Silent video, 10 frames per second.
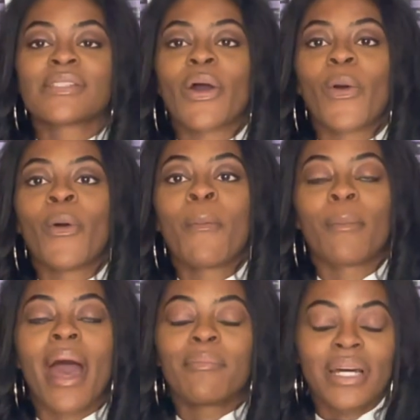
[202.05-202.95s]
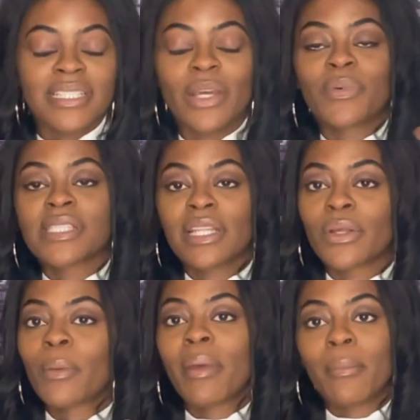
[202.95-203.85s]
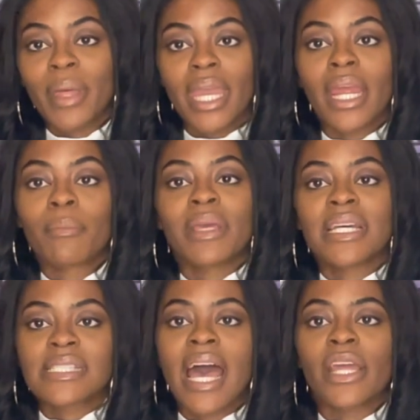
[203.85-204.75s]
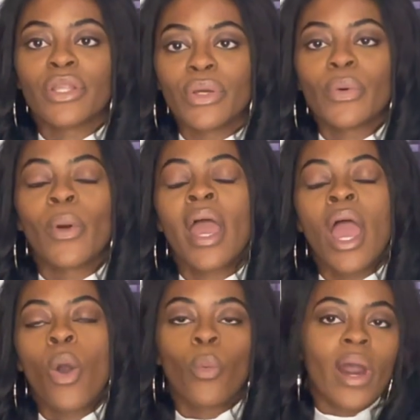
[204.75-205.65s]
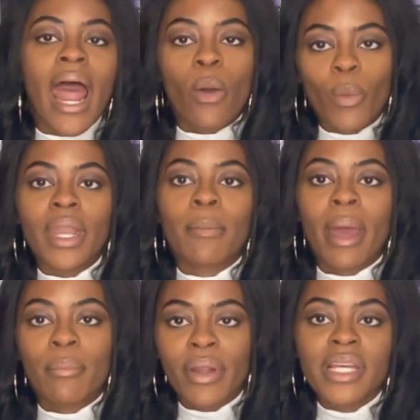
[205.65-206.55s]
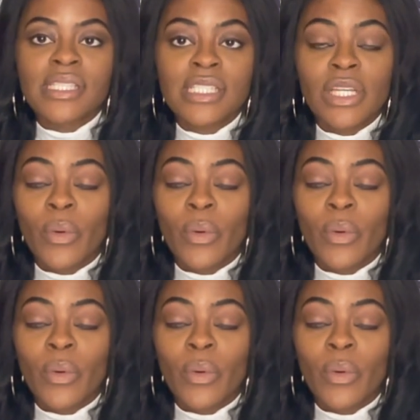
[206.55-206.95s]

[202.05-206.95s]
So my budget was a little bit bigger because I knew what I wanted my brand to do.